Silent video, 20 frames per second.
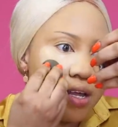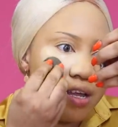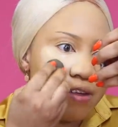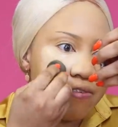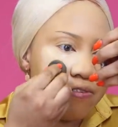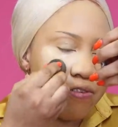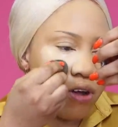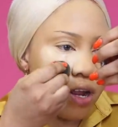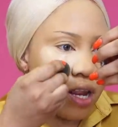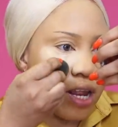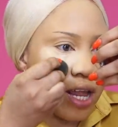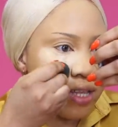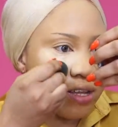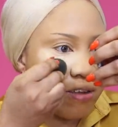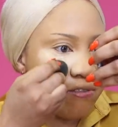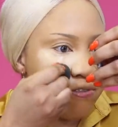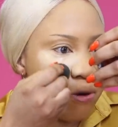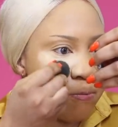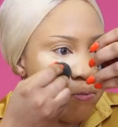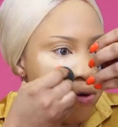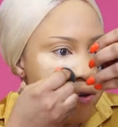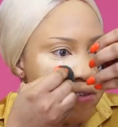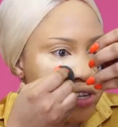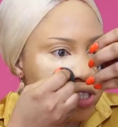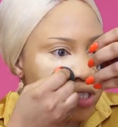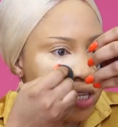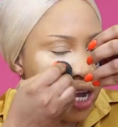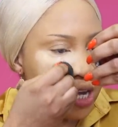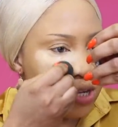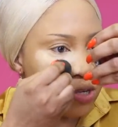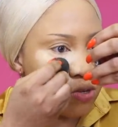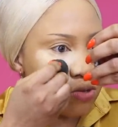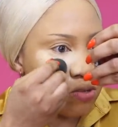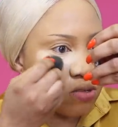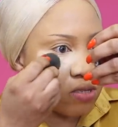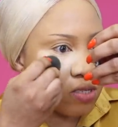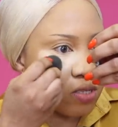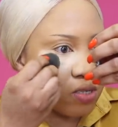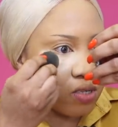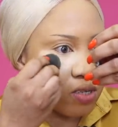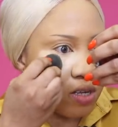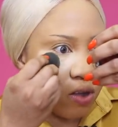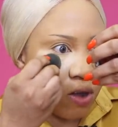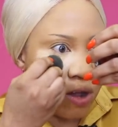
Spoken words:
If you are learning for professional use,